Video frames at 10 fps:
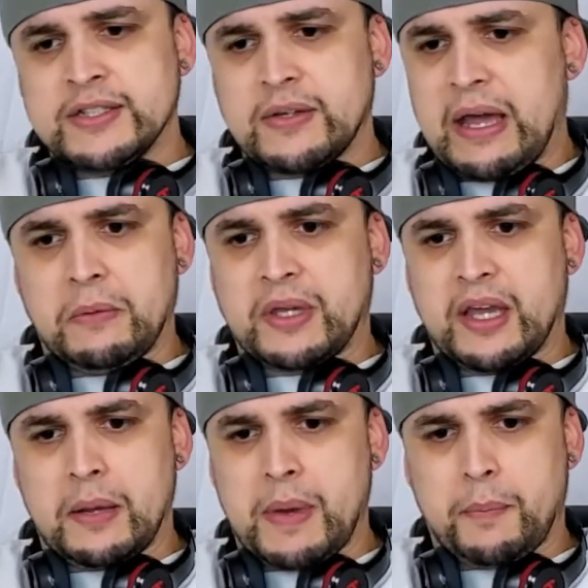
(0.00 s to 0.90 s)
So I don't
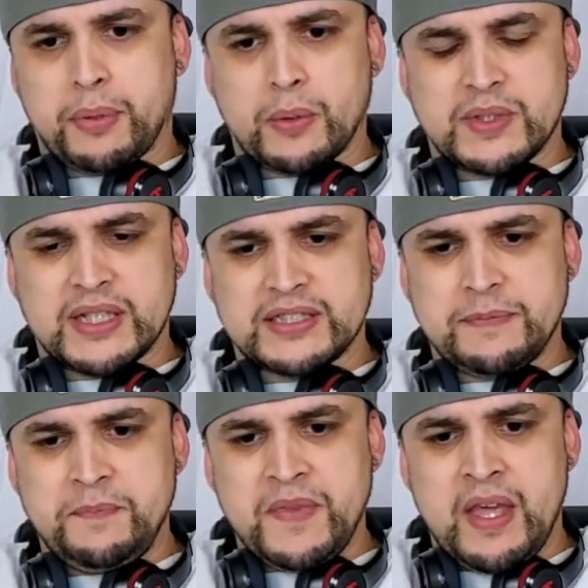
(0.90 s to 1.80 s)
care about
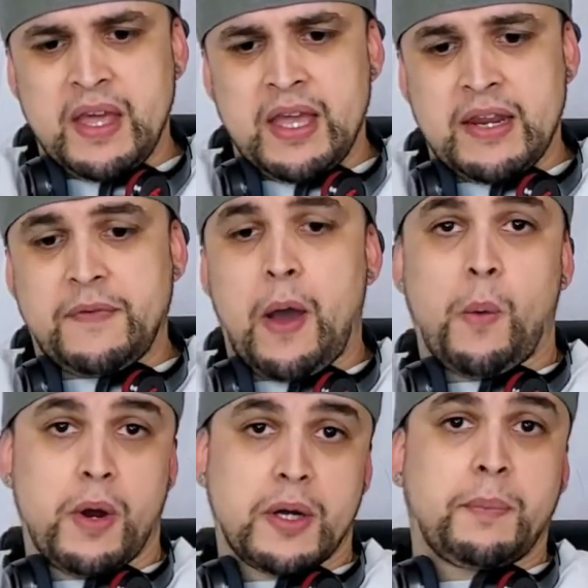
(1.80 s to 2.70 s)
protesting. And if I
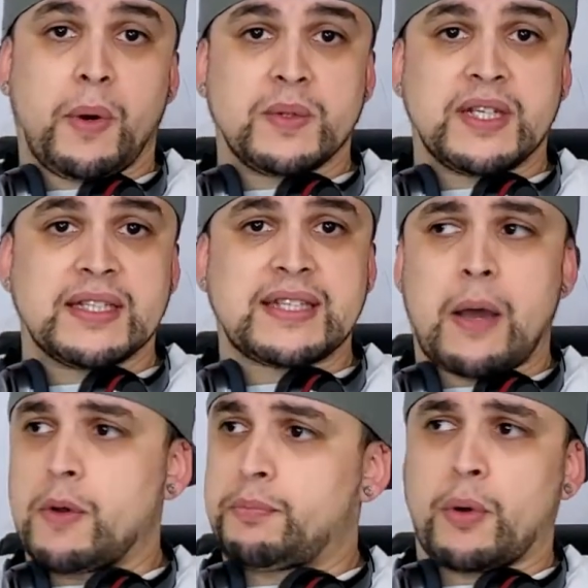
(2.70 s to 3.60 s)
were to protest,
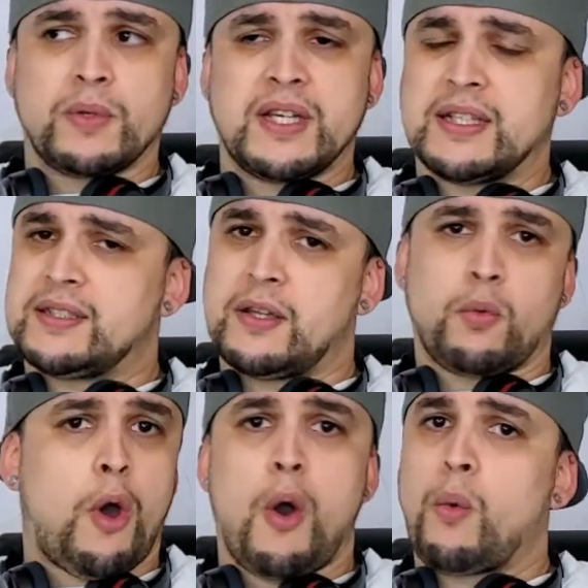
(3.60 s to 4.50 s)
I would protest
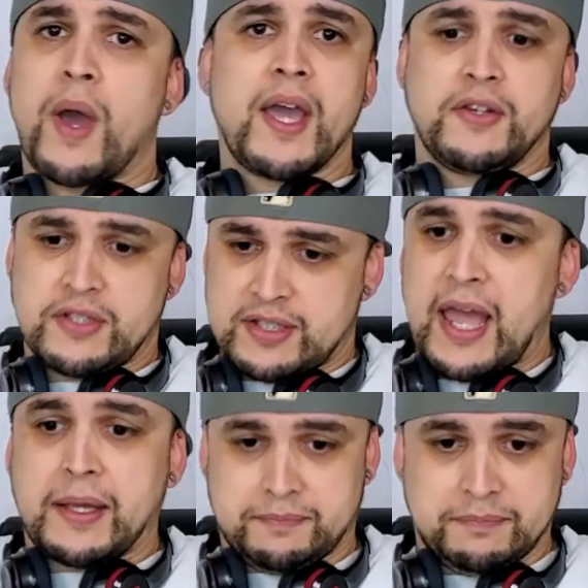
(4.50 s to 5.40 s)
the wrong way, just
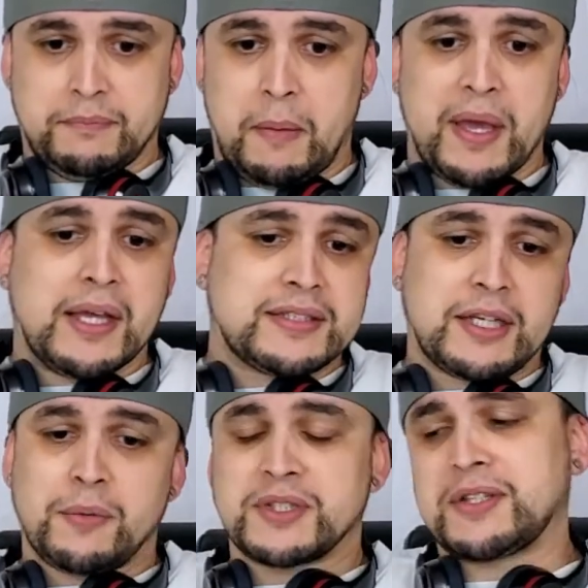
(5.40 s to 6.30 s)
like my
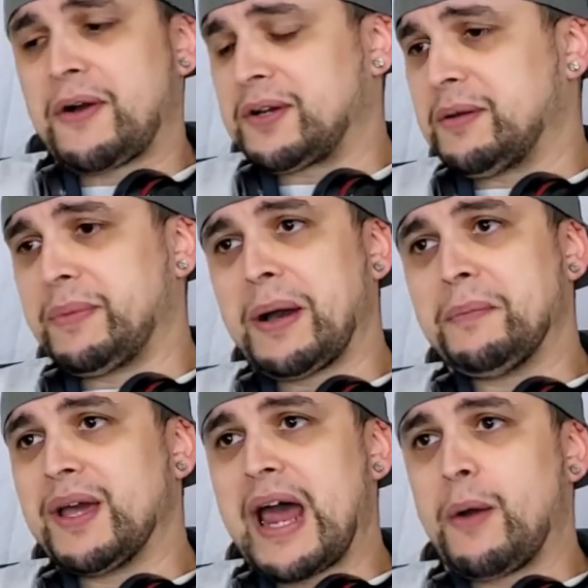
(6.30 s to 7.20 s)
man's here was talking
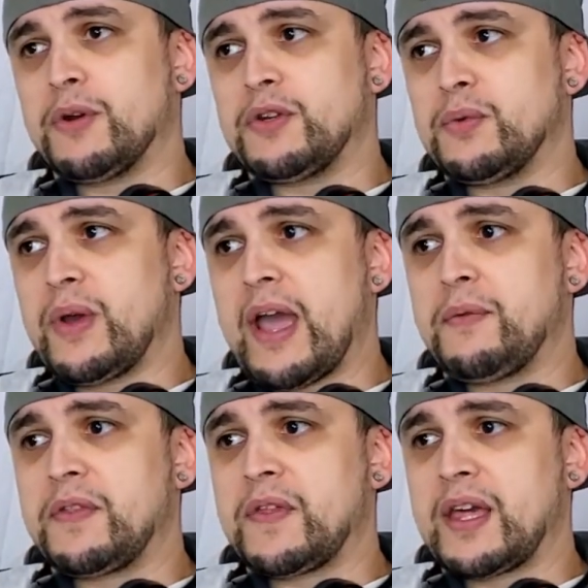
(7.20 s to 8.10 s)
about, man. I would do
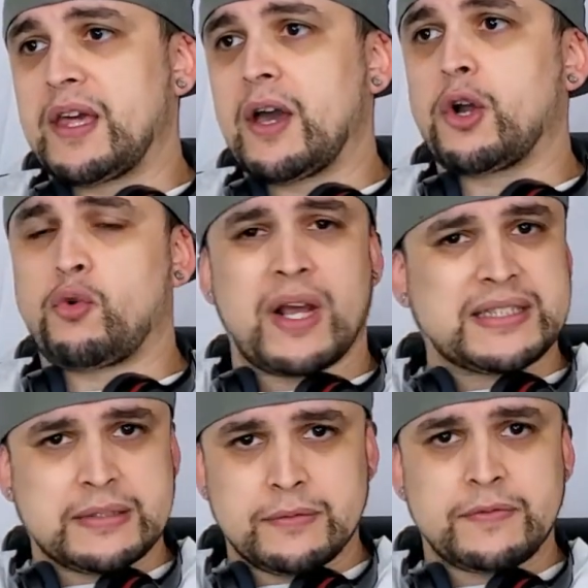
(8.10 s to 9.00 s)
everything
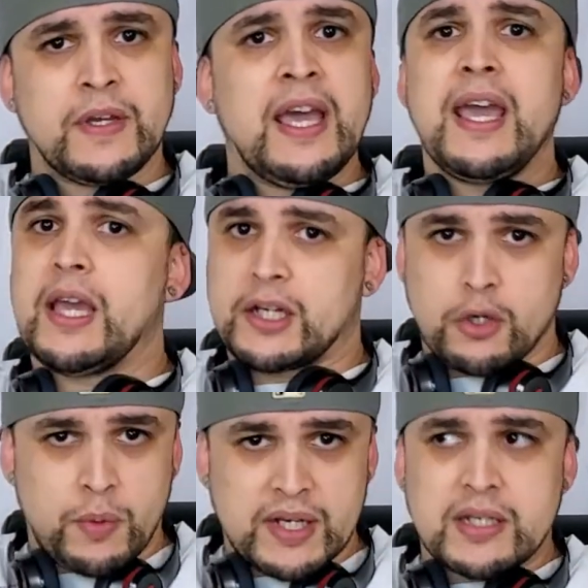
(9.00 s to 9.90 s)
aggressive,
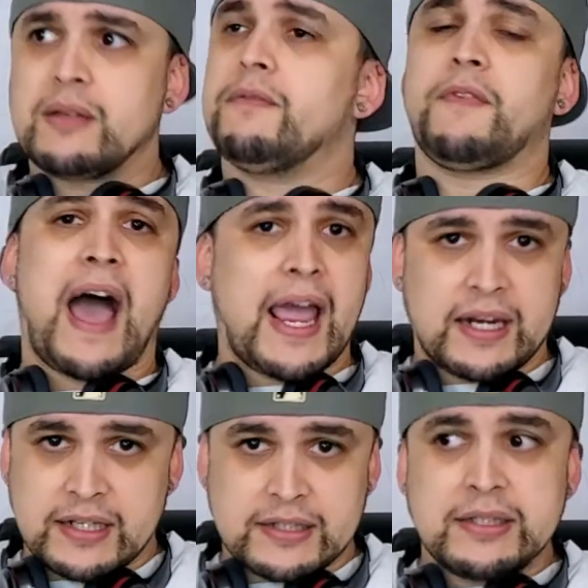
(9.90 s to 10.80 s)
ignorant,
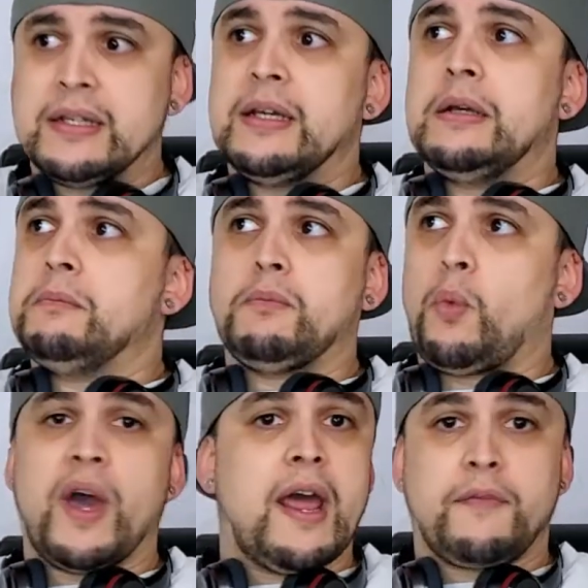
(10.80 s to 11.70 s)
violent,
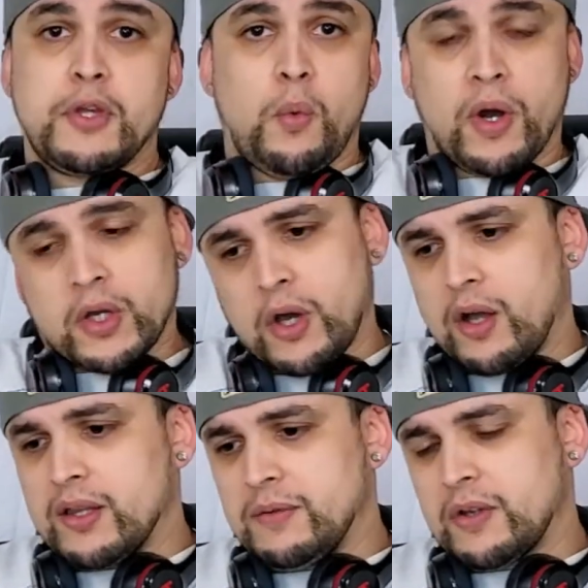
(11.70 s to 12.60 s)
whatever you want to
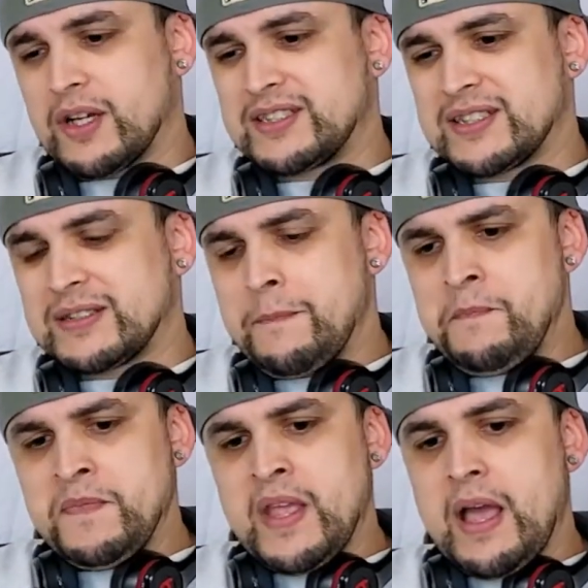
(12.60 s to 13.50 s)
call it. You know, it's just,
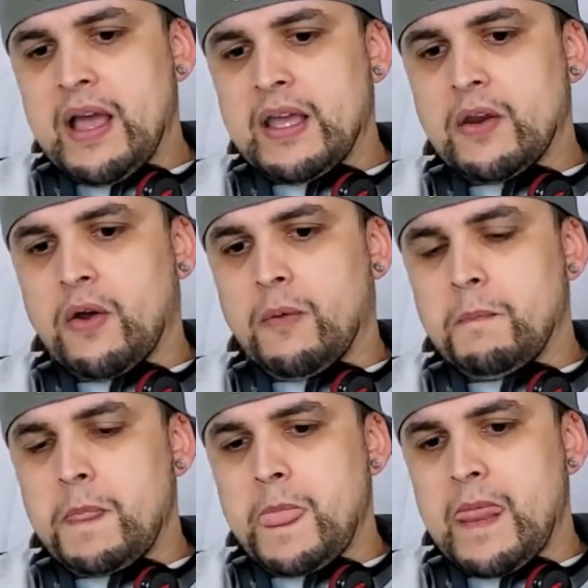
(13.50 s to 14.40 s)
you
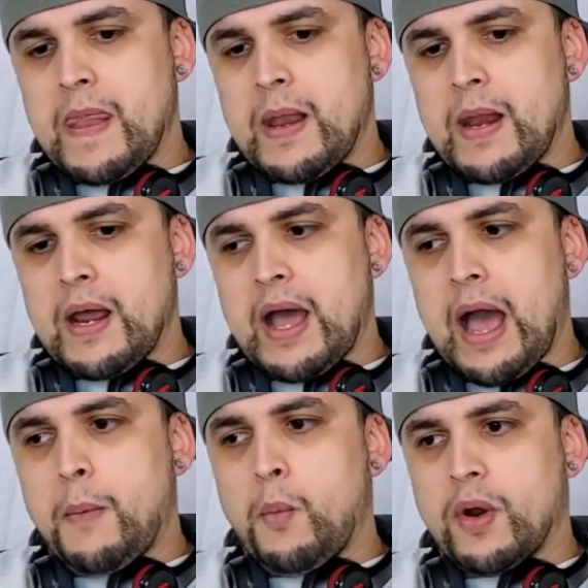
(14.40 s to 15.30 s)
know,
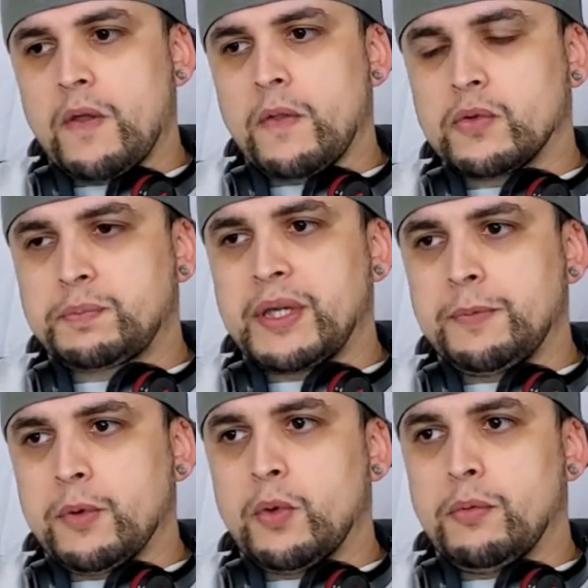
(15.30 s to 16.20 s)
I'm of those
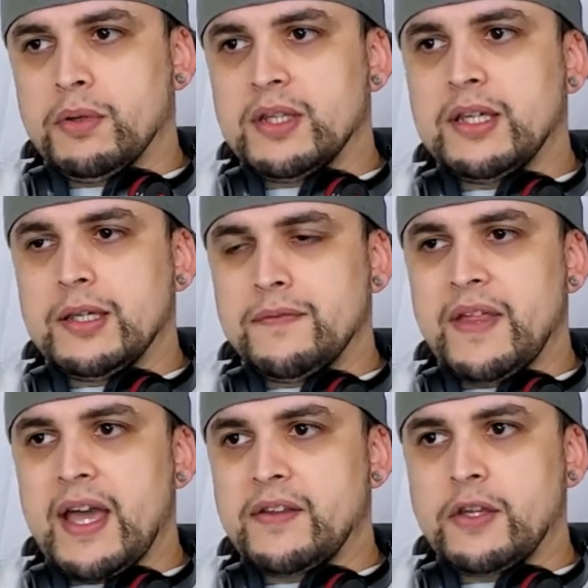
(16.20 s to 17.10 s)
people who
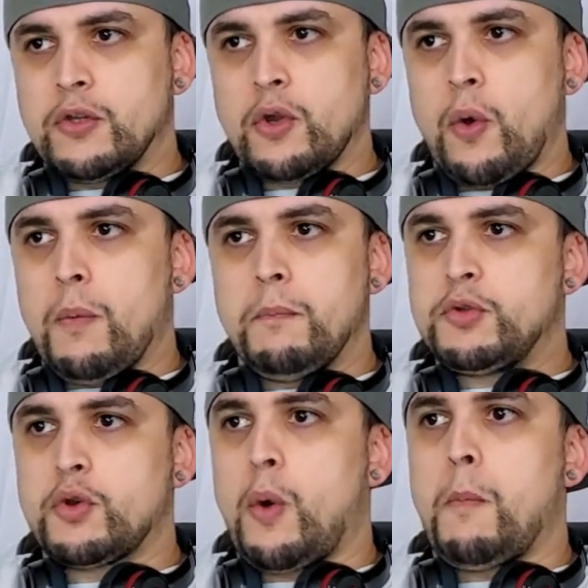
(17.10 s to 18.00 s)
believe that you
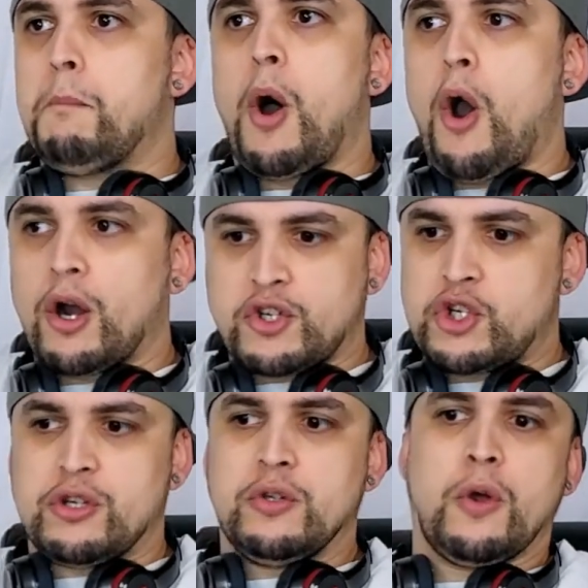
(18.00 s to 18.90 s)
don't
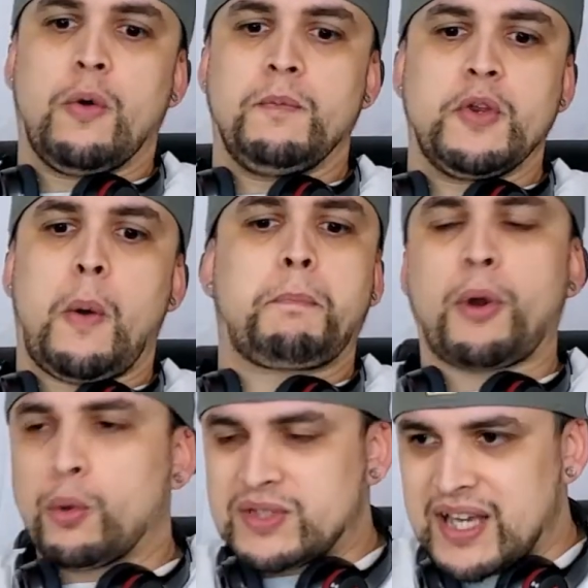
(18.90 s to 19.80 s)
march, you don't
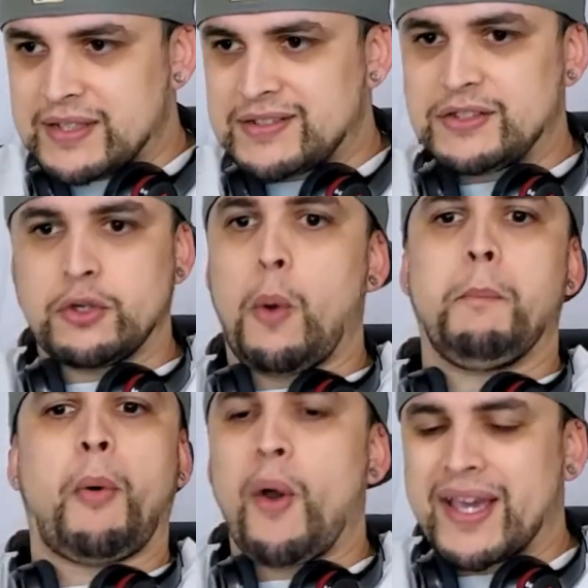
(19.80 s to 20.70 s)
protest, you
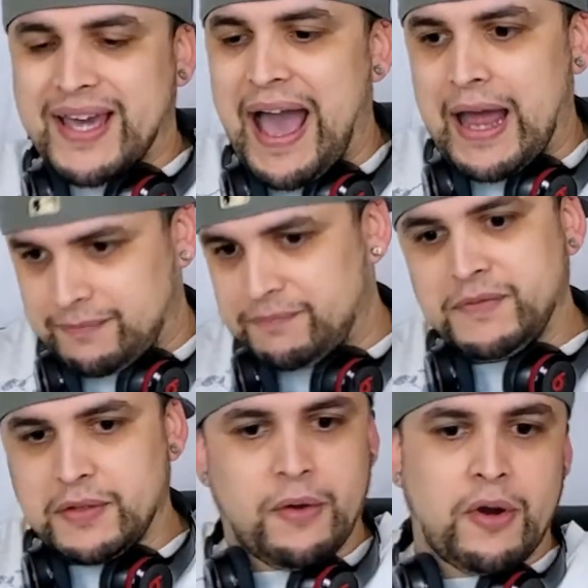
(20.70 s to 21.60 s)
don't boycott,
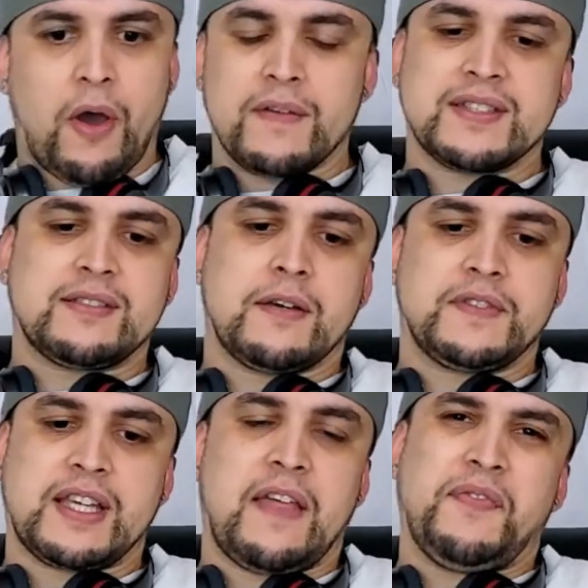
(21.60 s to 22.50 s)
you know, and all this
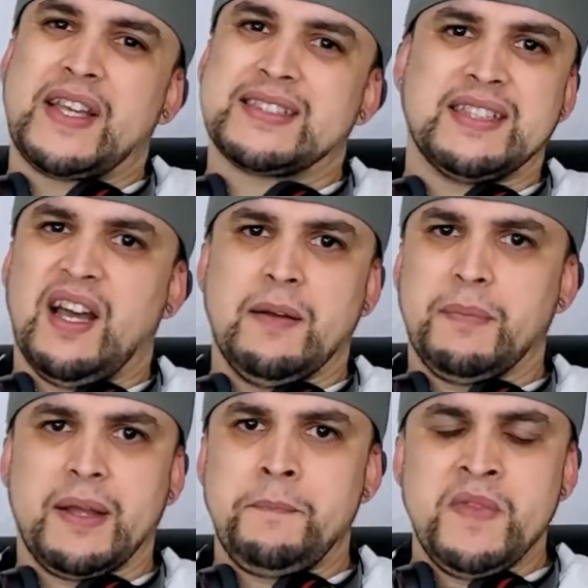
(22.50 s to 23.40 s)
stuff to get things
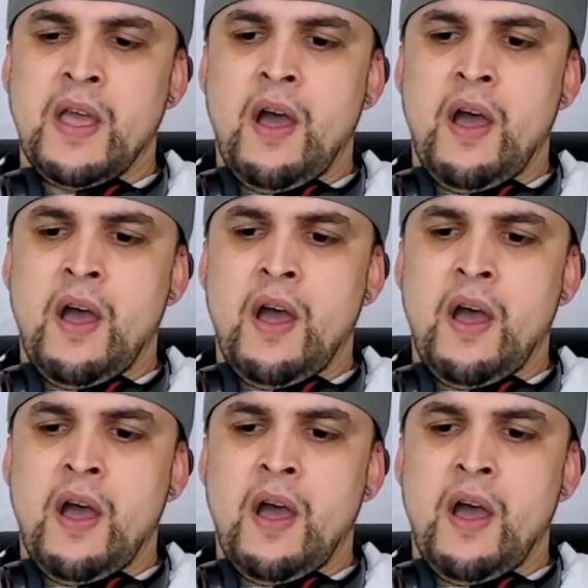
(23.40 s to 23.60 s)
done, man.